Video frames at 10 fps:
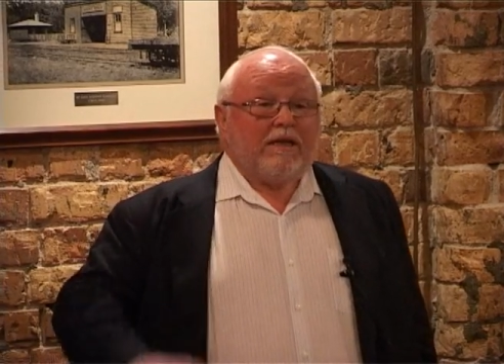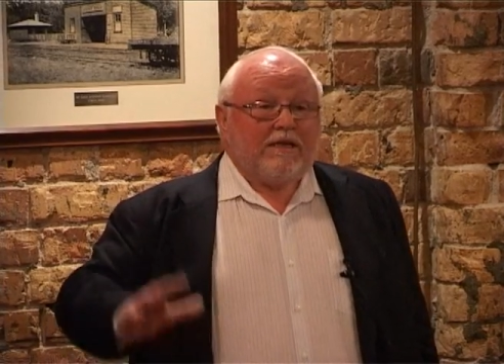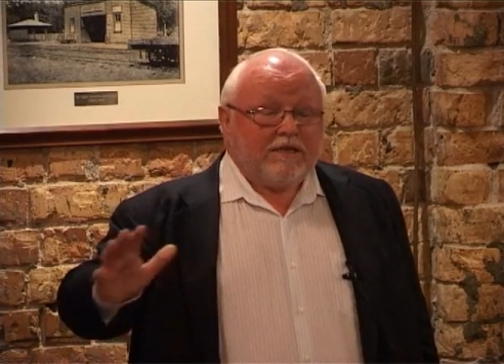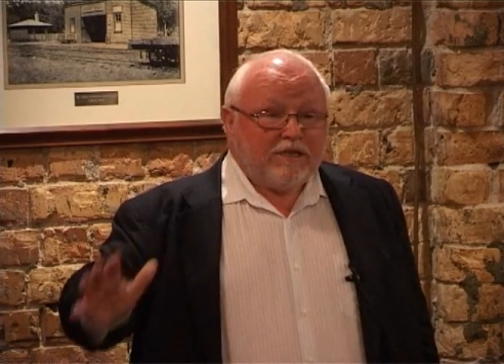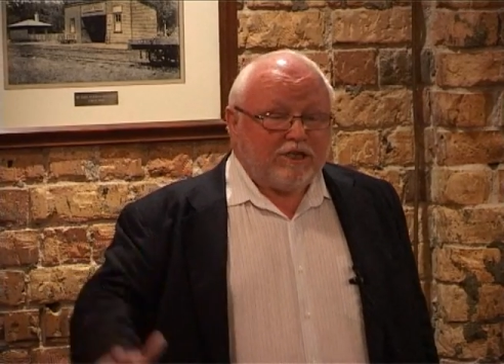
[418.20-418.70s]

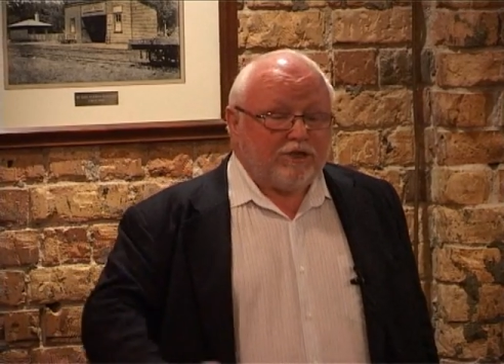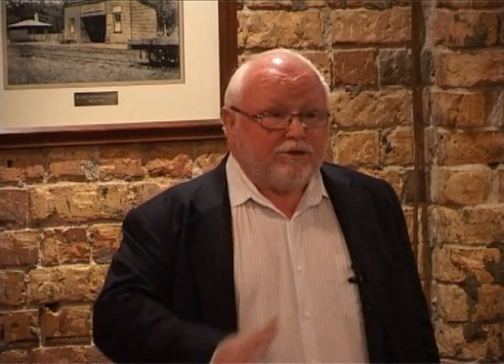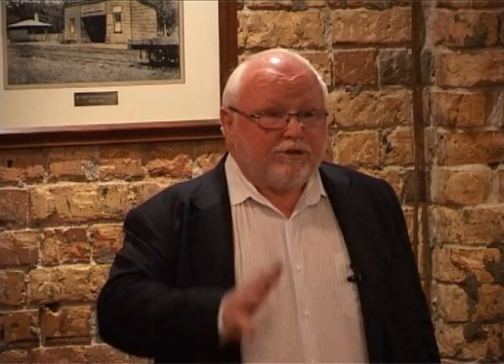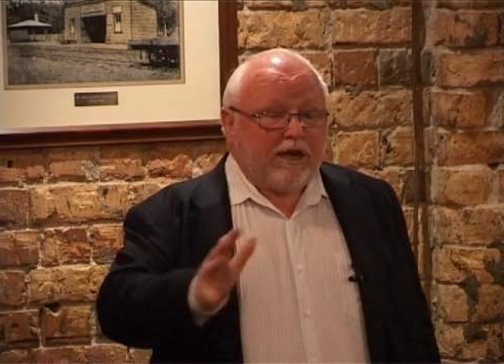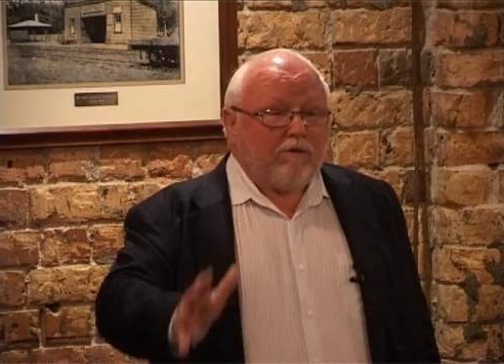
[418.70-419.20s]
in
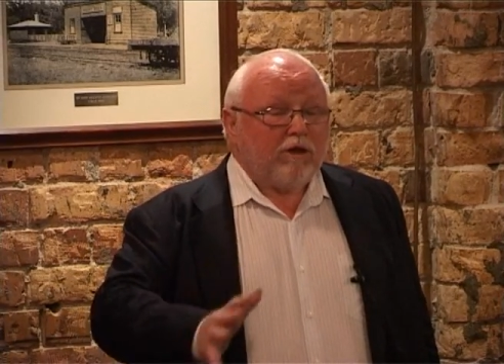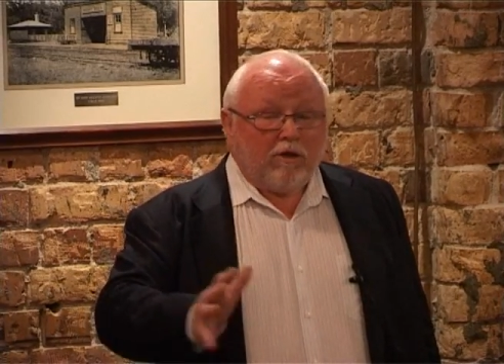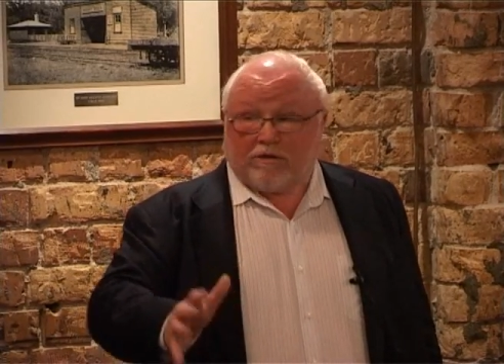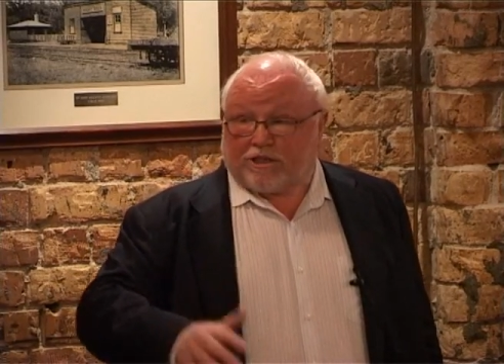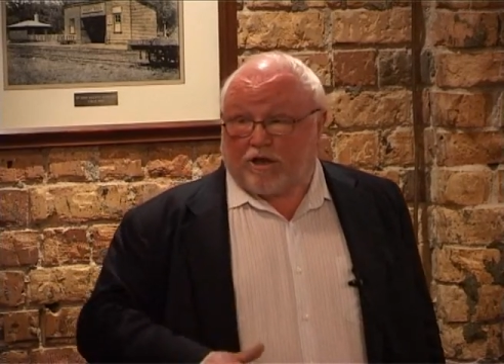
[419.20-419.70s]
to go
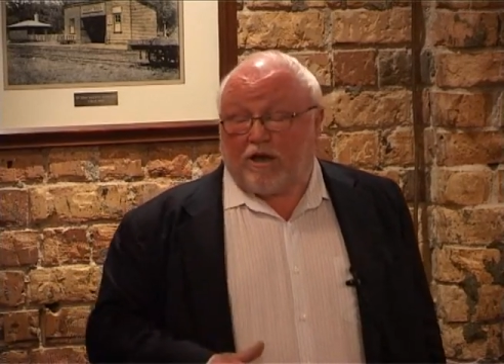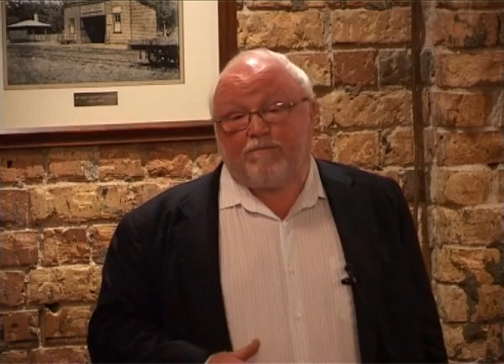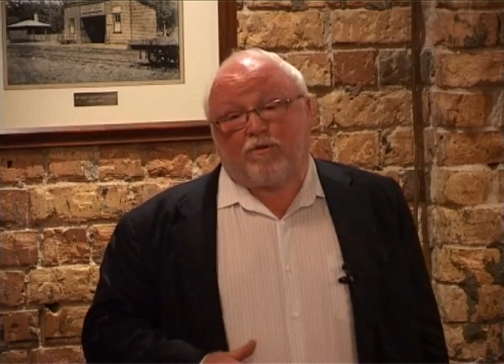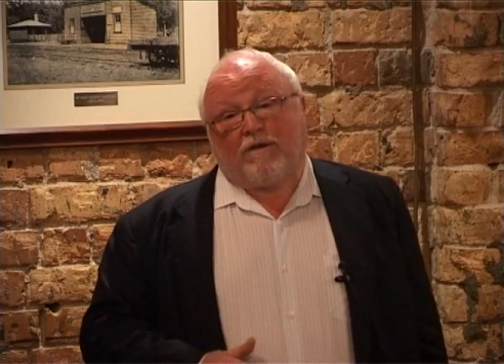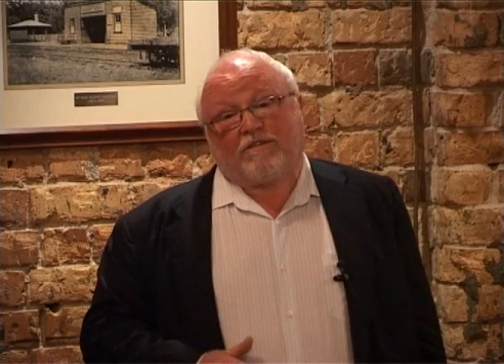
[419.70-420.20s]

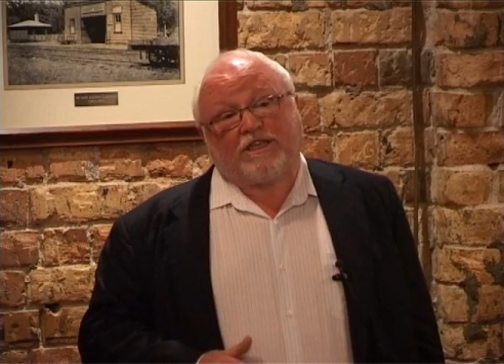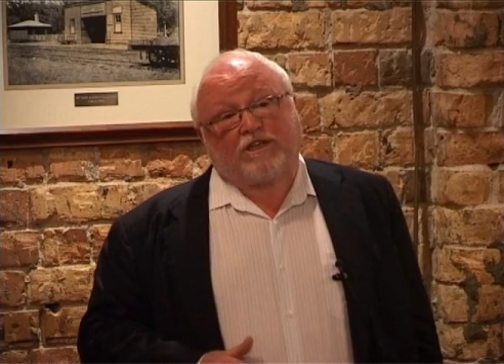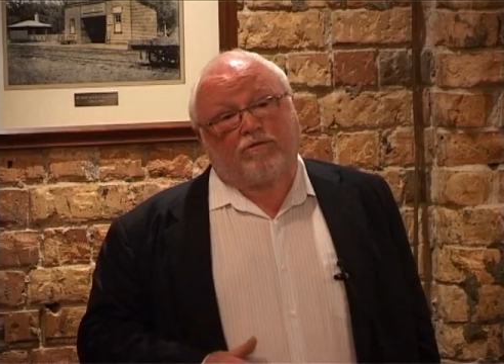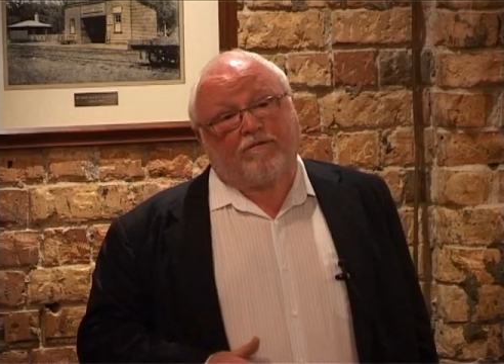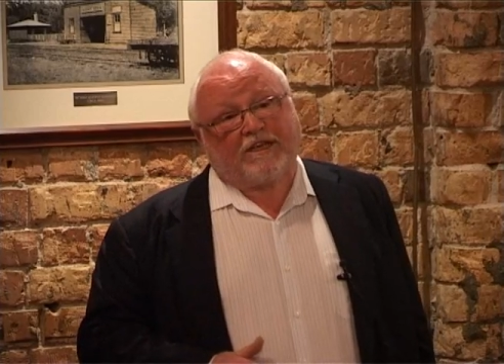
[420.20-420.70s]
alongside private
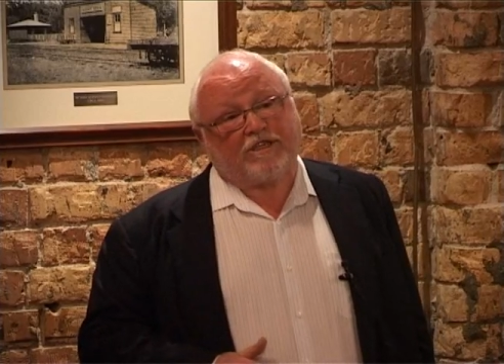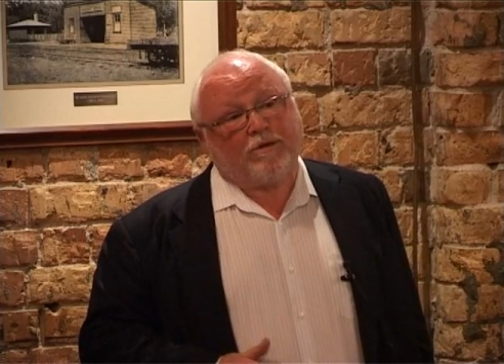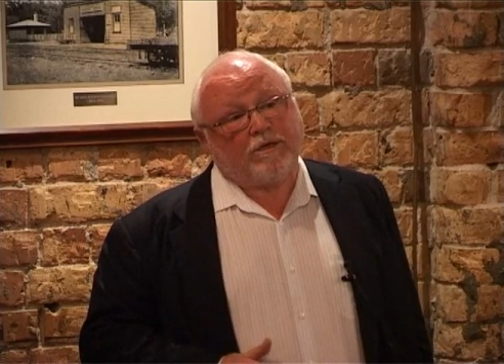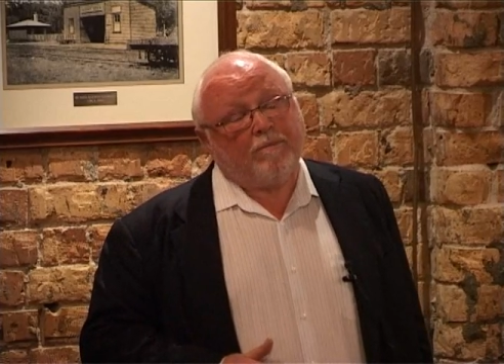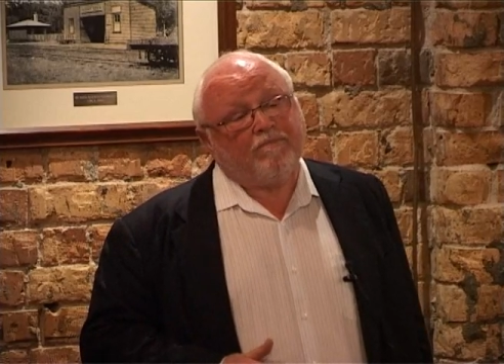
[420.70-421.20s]
sector
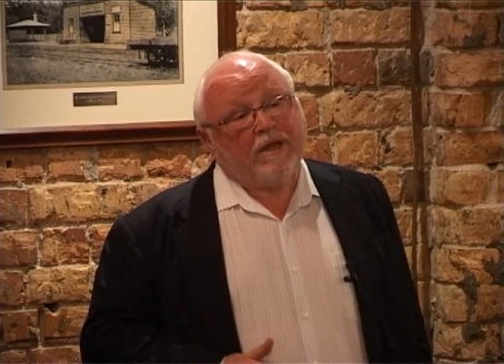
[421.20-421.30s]
investment